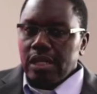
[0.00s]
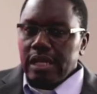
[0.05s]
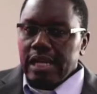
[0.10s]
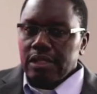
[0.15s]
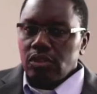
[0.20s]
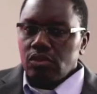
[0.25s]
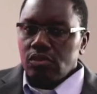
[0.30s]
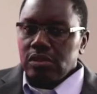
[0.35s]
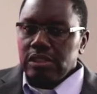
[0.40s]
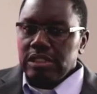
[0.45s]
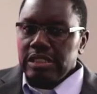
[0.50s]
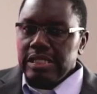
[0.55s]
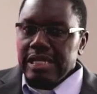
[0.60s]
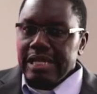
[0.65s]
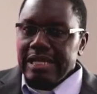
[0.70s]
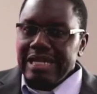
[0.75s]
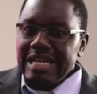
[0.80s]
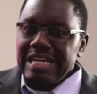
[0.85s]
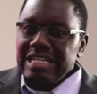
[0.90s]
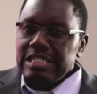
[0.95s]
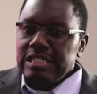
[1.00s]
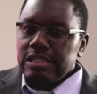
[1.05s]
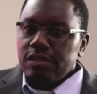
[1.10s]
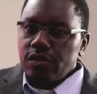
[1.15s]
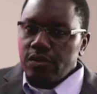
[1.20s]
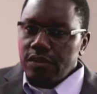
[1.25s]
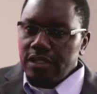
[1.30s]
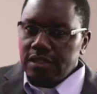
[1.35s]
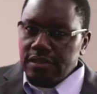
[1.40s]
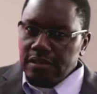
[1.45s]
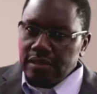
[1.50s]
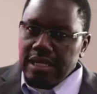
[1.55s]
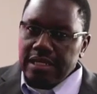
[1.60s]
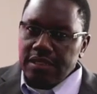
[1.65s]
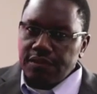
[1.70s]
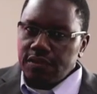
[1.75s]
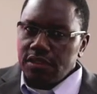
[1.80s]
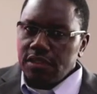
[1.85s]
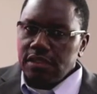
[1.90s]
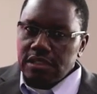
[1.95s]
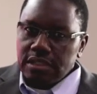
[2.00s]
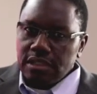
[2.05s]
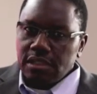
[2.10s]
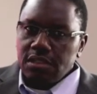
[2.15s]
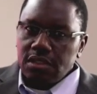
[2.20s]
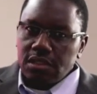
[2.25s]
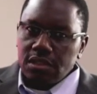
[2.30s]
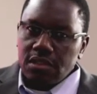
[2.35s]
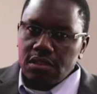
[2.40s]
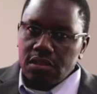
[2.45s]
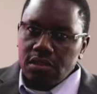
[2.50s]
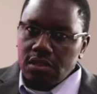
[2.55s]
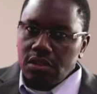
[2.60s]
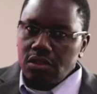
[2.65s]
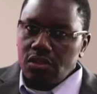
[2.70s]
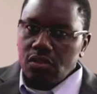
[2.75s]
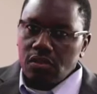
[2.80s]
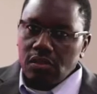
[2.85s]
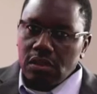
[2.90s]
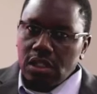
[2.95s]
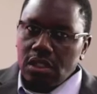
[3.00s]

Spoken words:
actually integrate artificial intelligence into